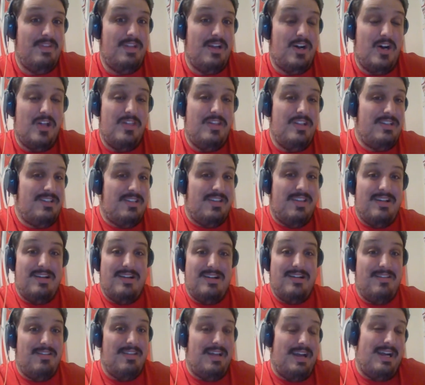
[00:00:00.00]
on this
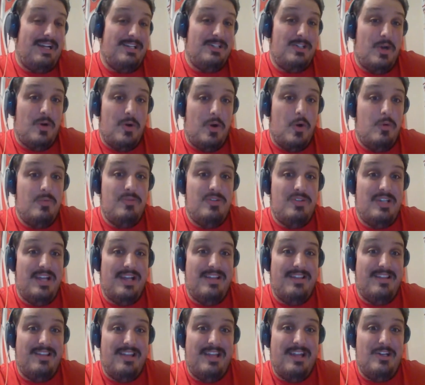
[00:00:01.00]
last
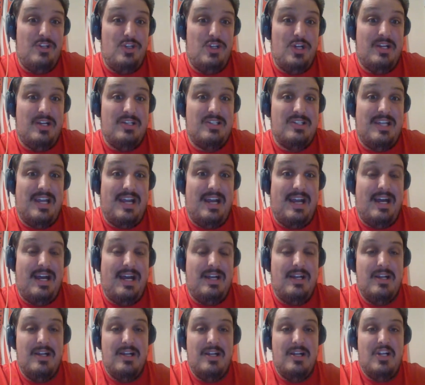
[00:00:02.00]
homestand that they just
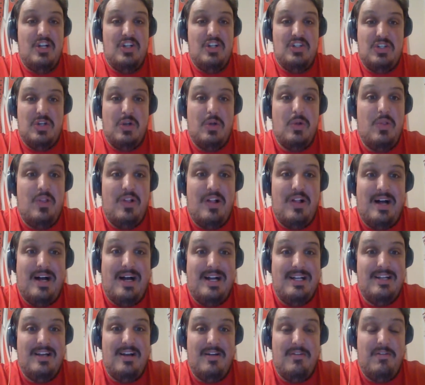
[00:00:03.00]
had. So a
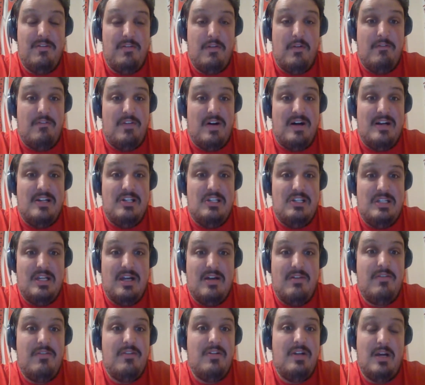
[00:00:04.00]
lot of fun
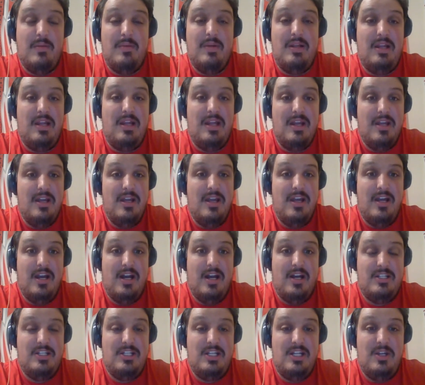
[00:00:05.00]
stuff coming
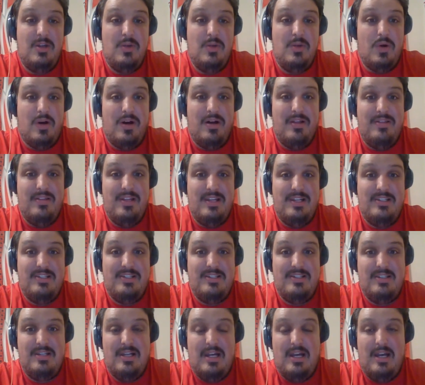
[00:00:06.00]
to you on
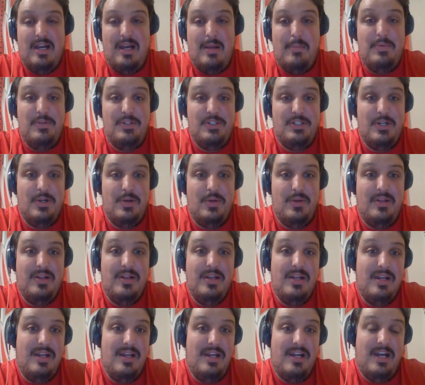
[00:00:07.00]
this uh, episode.
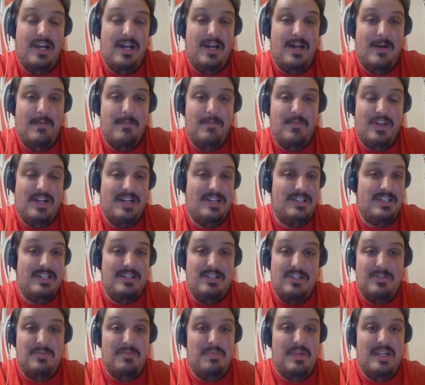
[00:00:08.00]
Um, like I said,
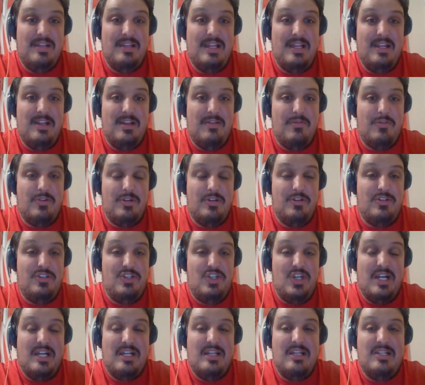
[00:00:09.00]
just big thank you to everyone who's
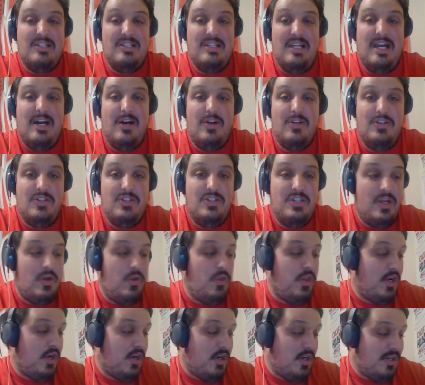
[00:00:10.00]
checked this out. So the
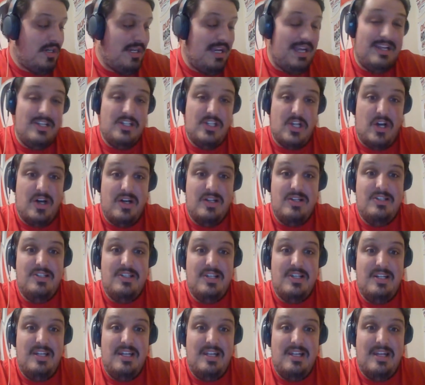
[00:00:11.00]
Hurricanes on
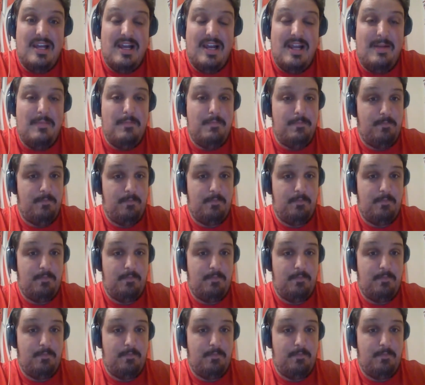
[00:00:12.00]
Sunday night,